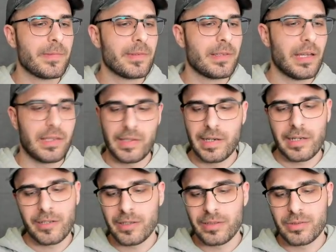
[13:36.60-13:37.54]
and then I
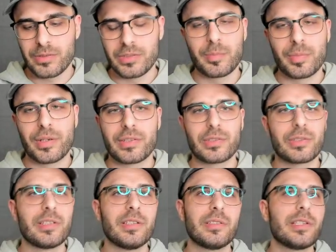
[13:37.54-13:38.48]
got into ZBrush. So
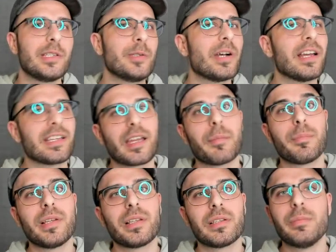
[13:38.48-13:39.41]
the UI can be
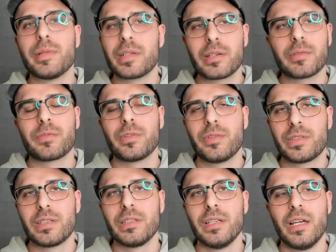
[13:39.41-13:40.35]
a little bit
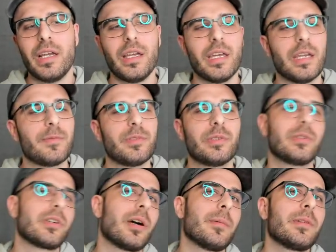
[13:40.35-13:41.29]
confusing if you're
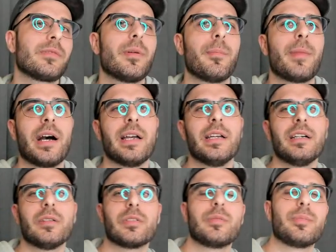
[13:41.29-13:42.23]
coming from Maya
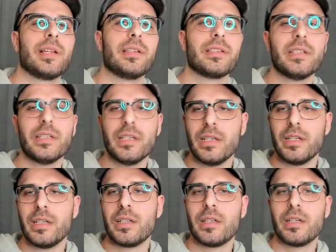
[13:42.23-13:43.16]
or Blender.
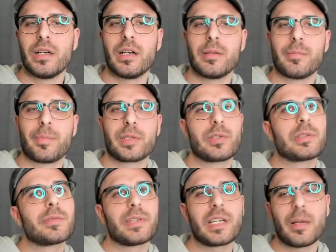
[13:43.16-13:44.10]
But good
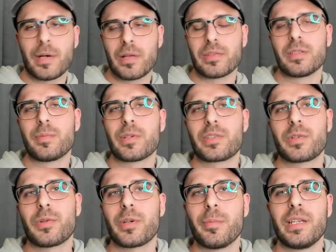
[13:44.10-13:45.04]
thing about ZBrush
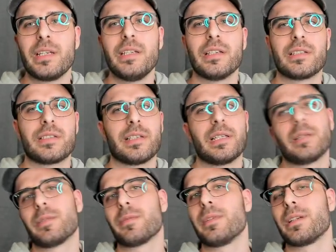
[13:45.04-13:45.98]
Core Mini is that
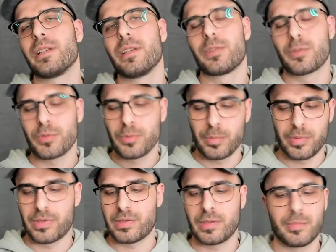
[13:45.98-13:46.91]
everything is super
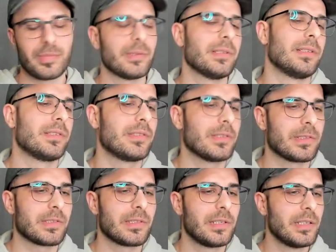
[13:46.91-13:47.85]
simple. It's
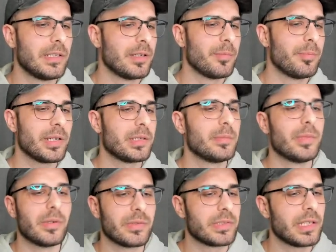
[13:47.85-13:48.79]
just bare
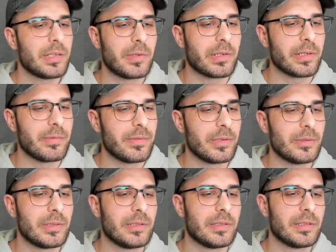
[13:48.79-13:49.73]
bones. Anyone can follow
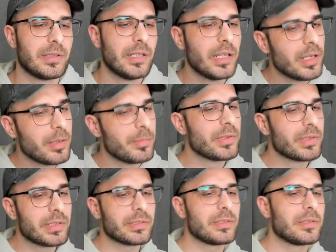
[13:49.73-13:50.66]
along. Music
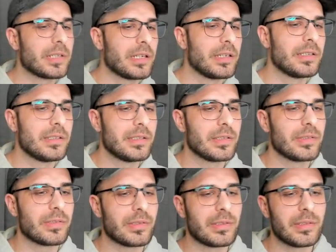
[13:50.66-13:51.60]
is okay. Yes,
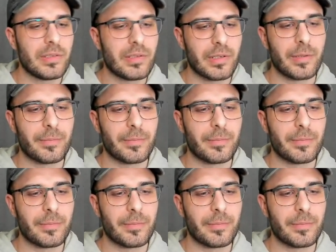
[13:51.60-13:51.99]
sir. Okay.